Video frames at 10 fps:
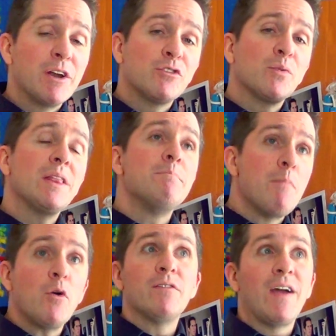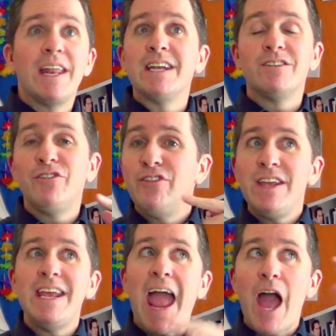But it's really motivating to
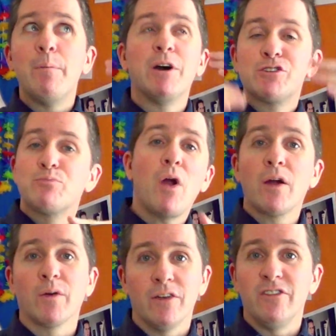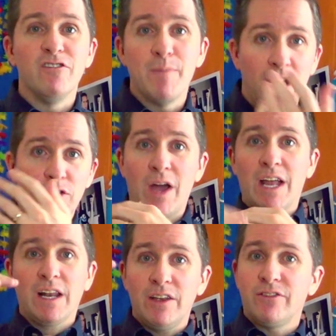see how much progress you've made. You
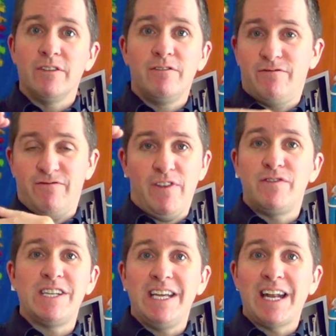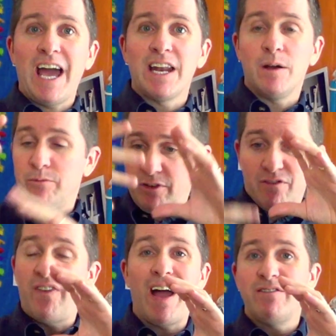had a list of 15 items and
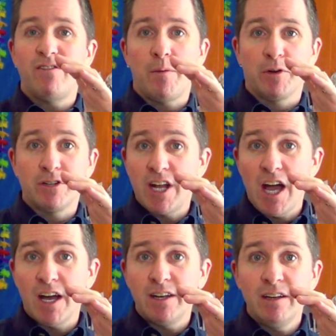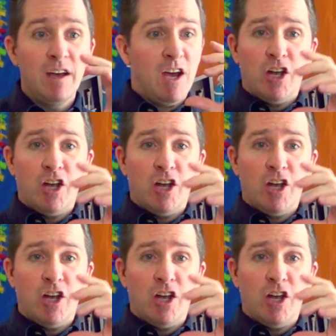5 of them are done.